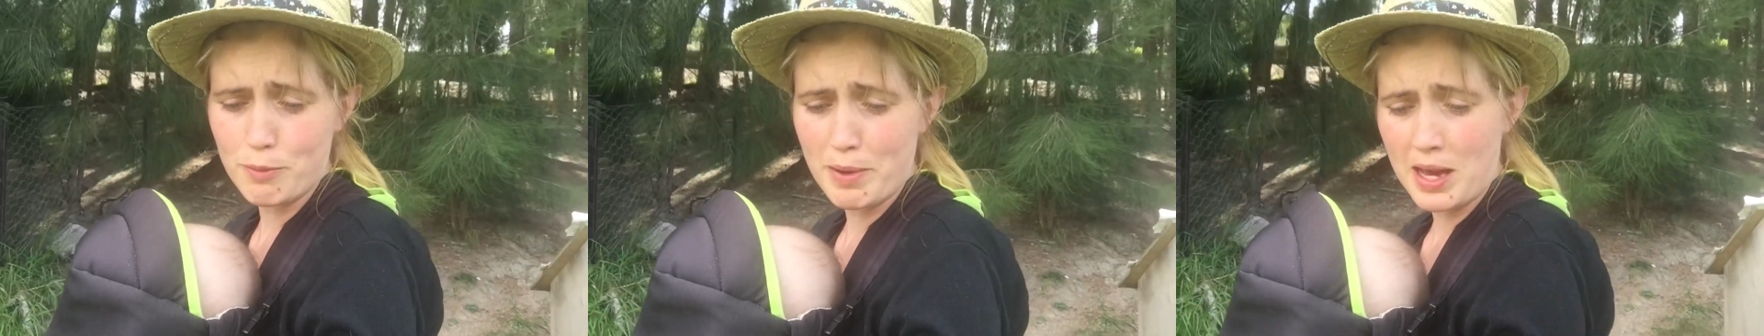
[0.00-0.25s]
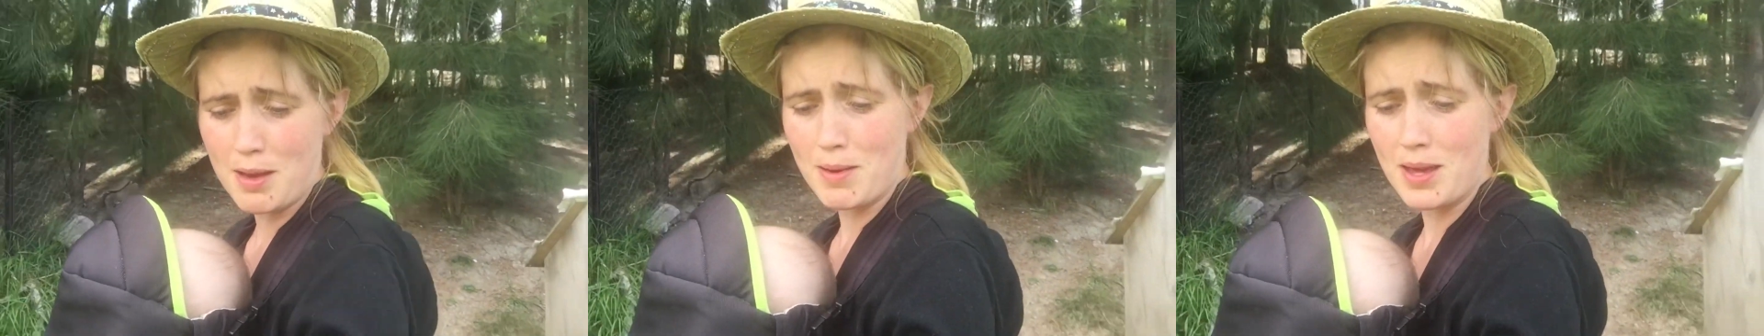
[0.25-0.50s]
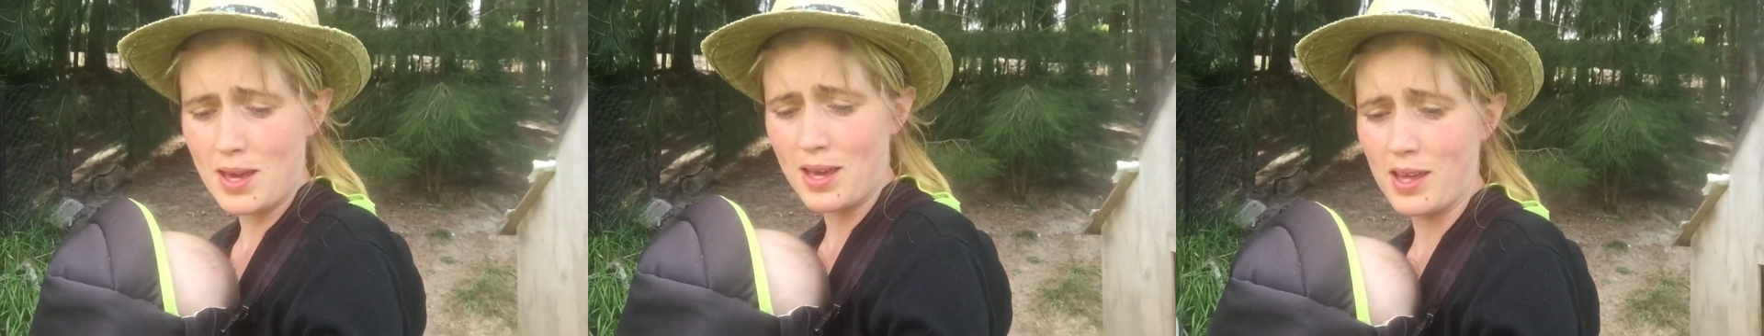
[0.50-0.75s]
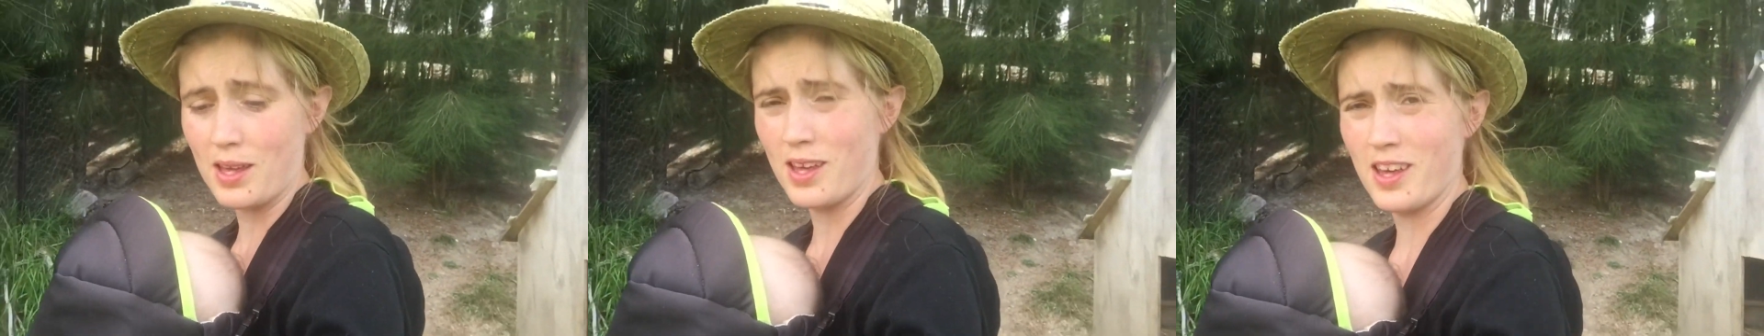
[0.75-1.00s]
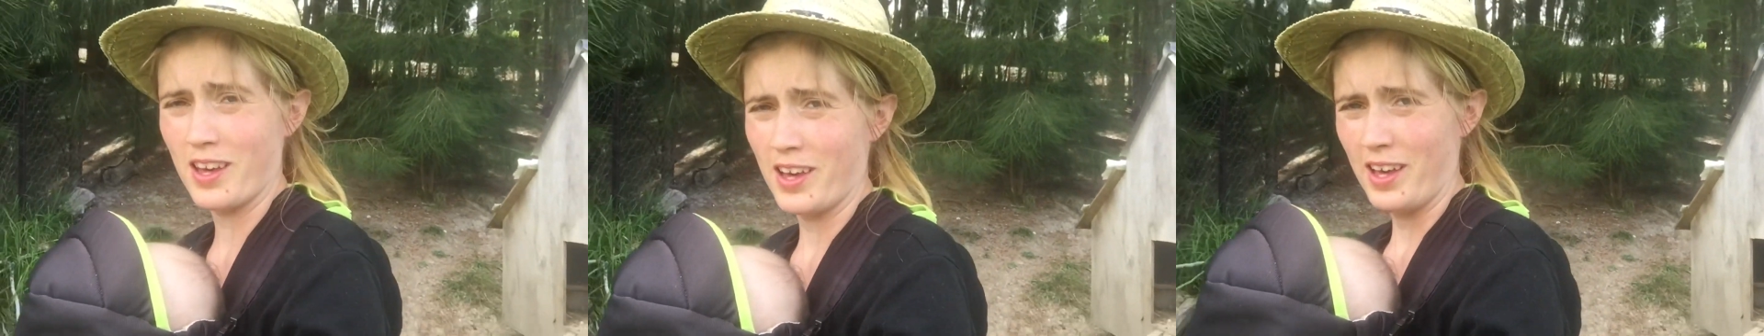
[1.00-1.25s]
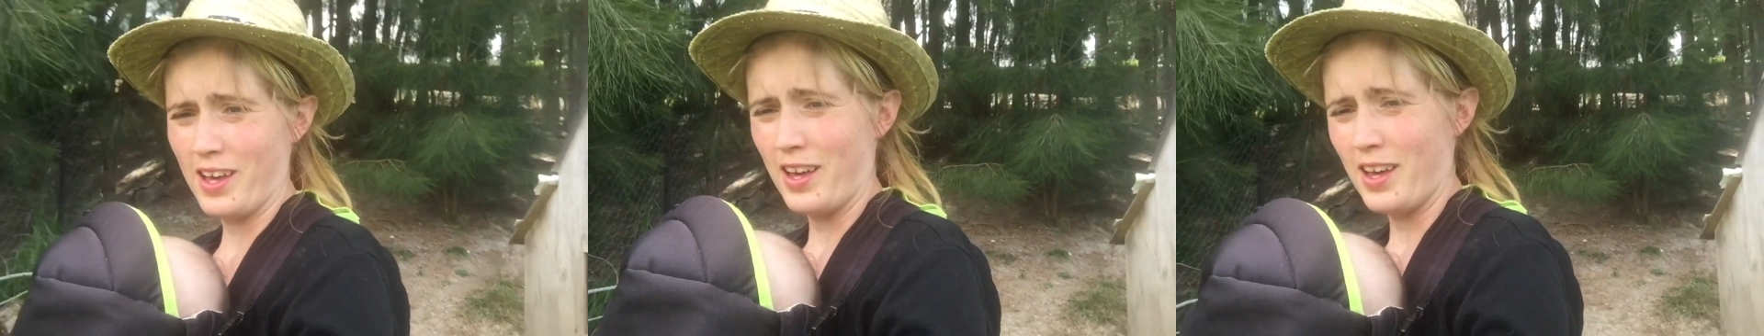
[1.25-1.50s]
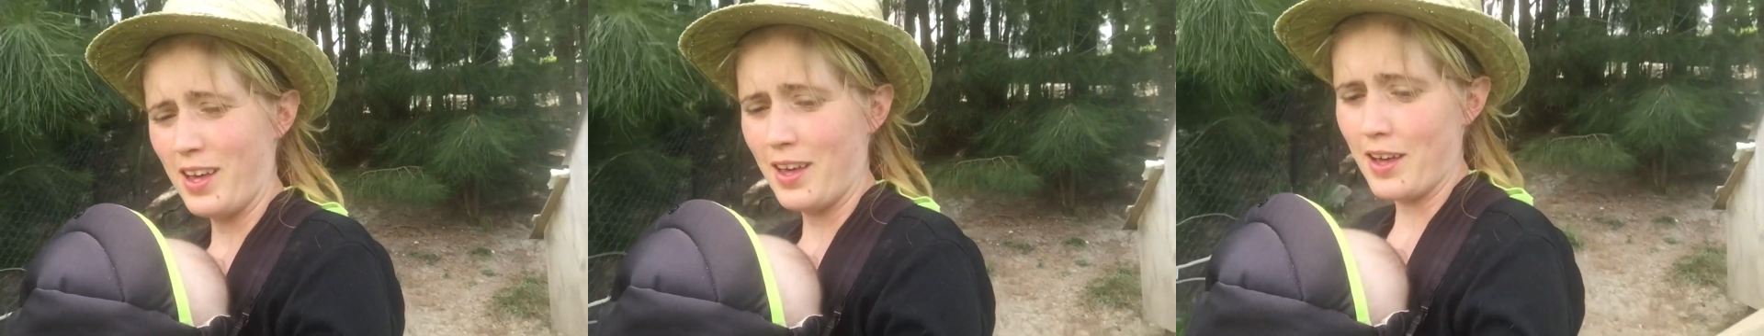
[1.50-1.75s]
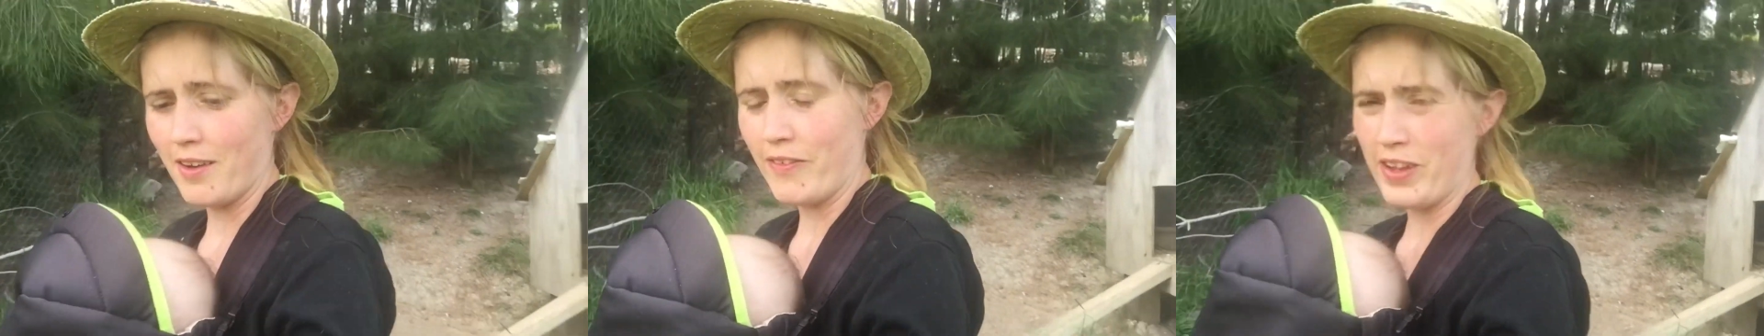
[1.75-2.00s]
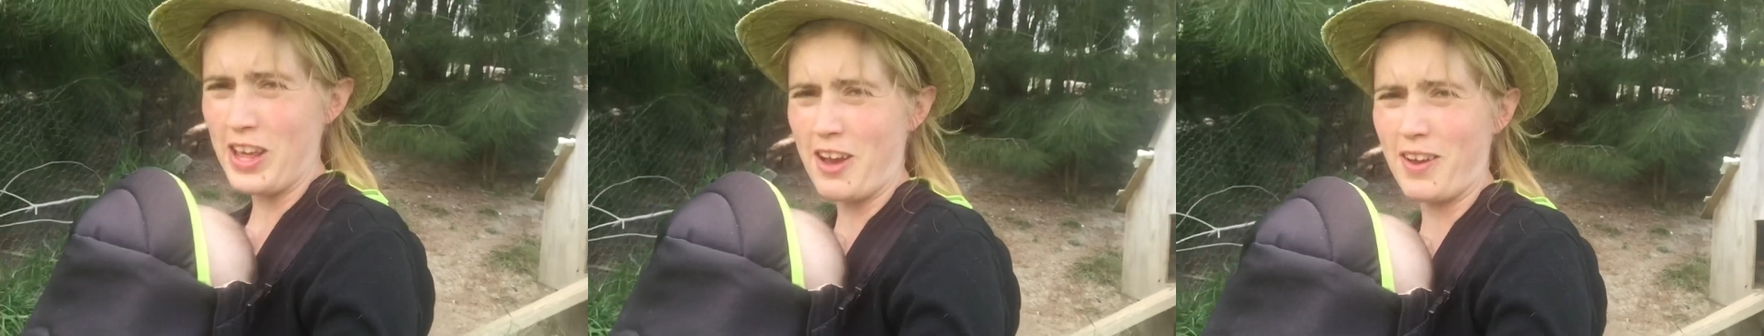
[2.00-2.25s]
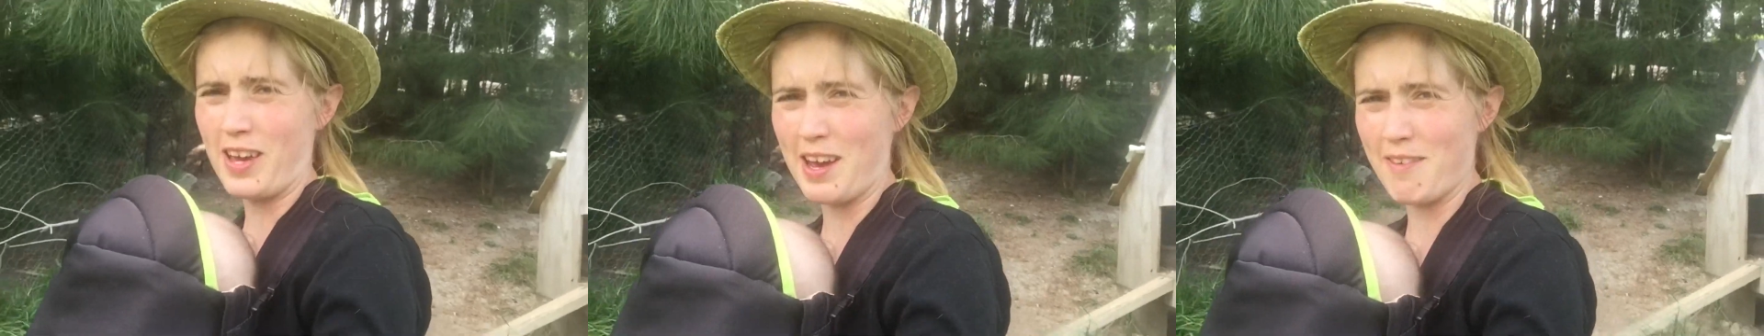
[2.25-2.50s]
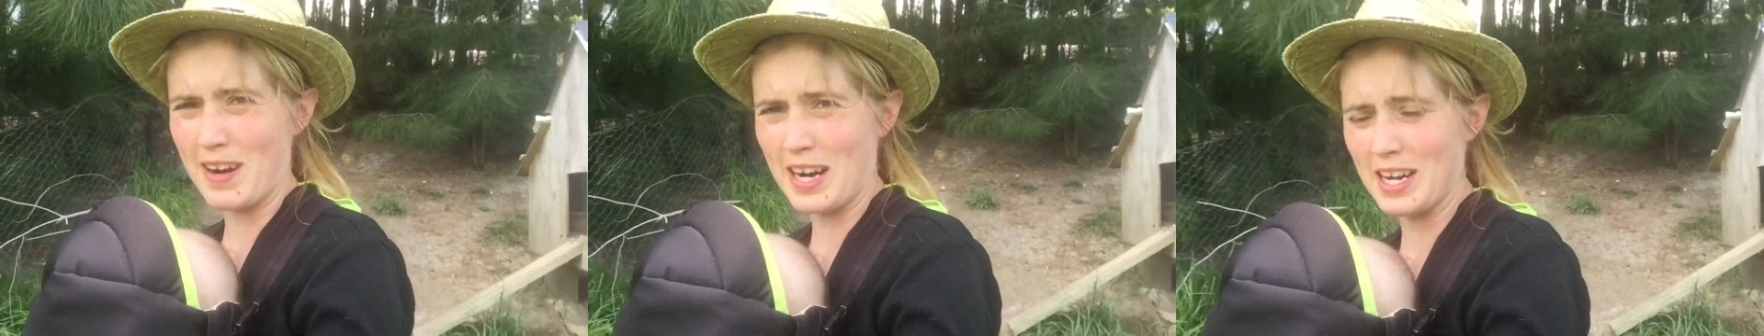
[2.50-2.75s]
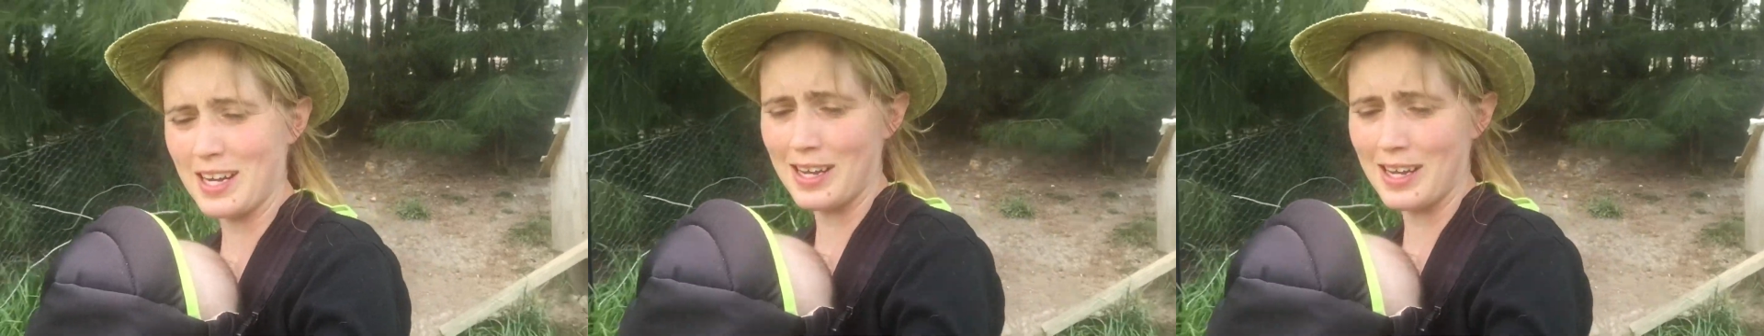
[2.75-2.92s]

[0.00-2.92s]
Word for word: baby, a video camera,